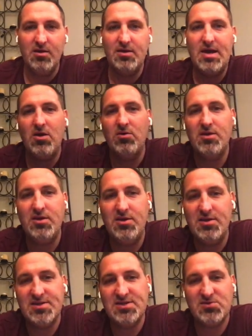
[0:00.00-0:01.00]
Now,
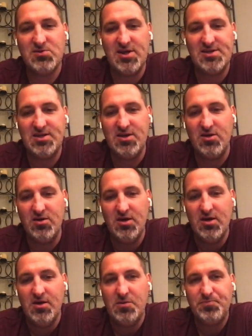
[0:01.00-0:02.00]
this is crazy, though.
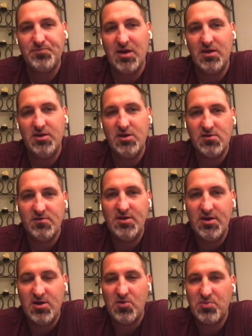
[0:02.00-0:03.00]

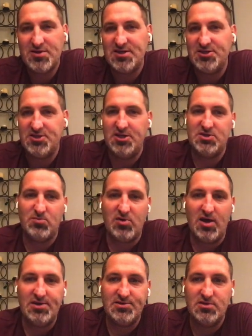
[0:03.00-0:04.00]
Year-over-year percent change in
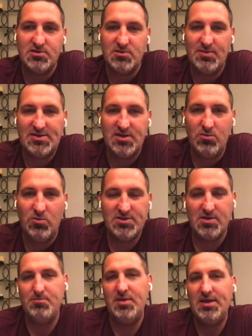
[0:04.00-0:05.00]
price. So basically, what's
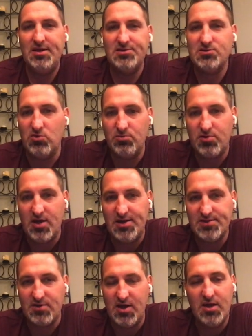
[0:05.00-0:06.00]
the median sold
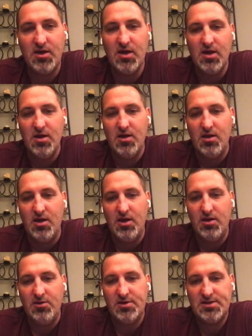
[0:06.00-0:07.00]
price, right?
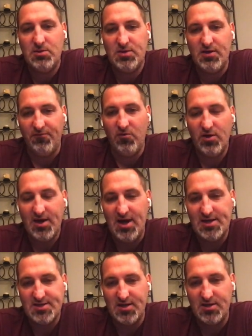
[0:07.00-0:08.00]
And you can see what they
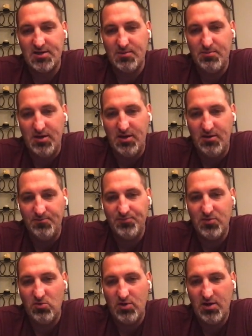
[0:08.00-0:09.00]
forecasted it to be
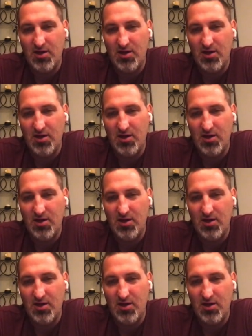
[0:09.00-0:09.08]
only